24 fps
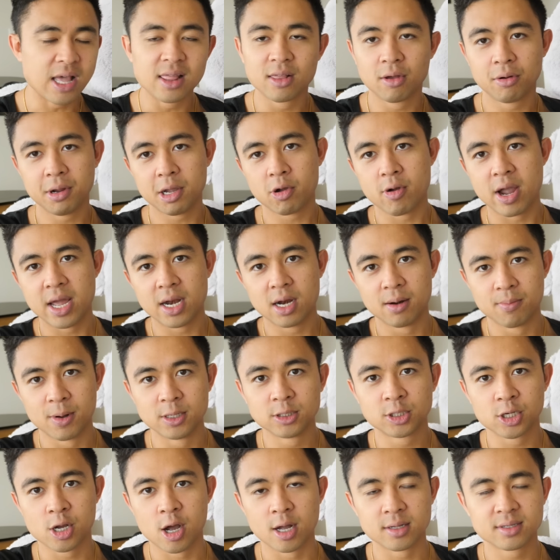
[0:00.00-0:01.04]
I literally created a
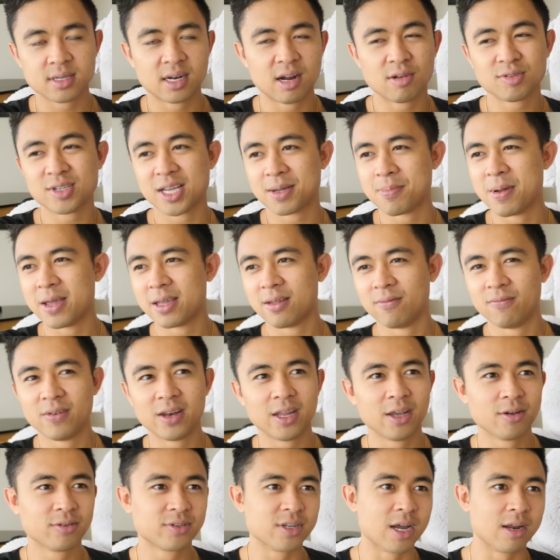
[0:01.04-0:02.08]
bunch of content. I was like making
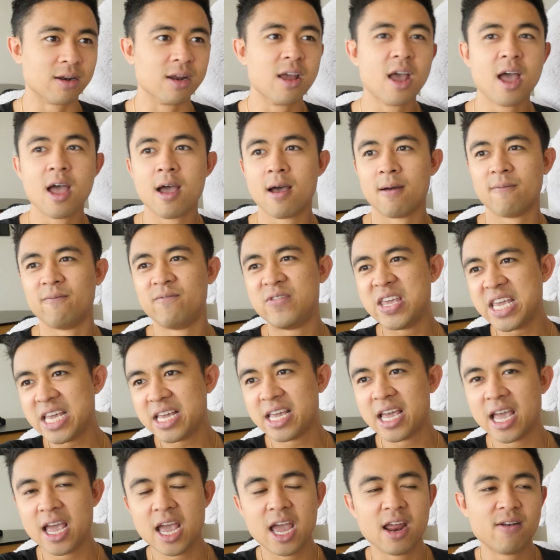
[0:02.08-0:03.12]
videos on
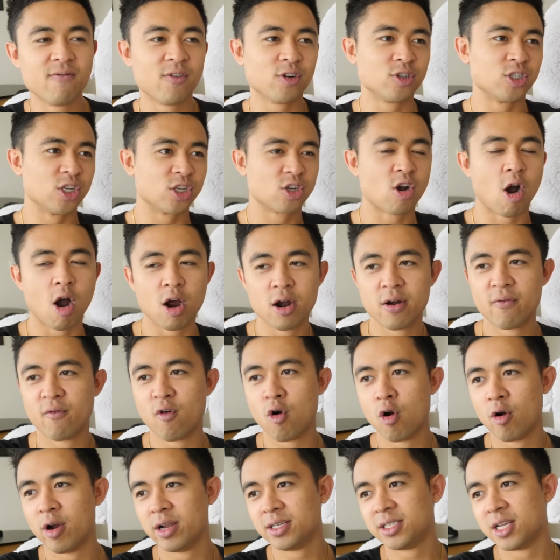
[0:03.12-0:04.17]
vegan versus
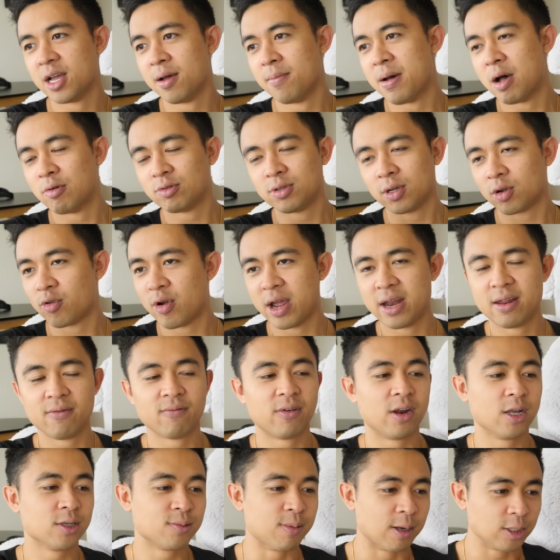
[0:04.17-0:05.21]
carnivorism. I was creating
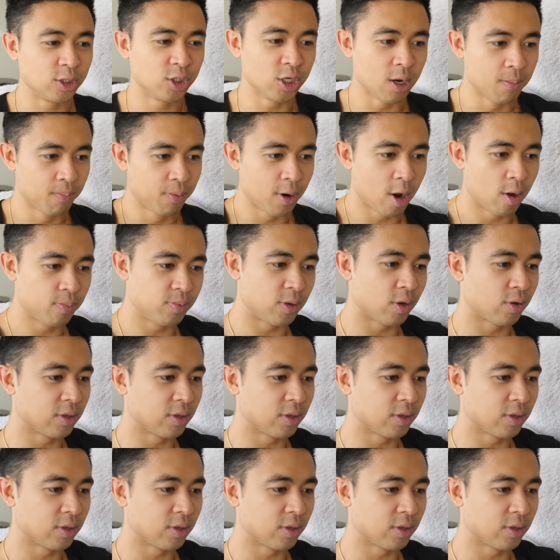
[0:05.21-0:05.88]
videos about jump rope.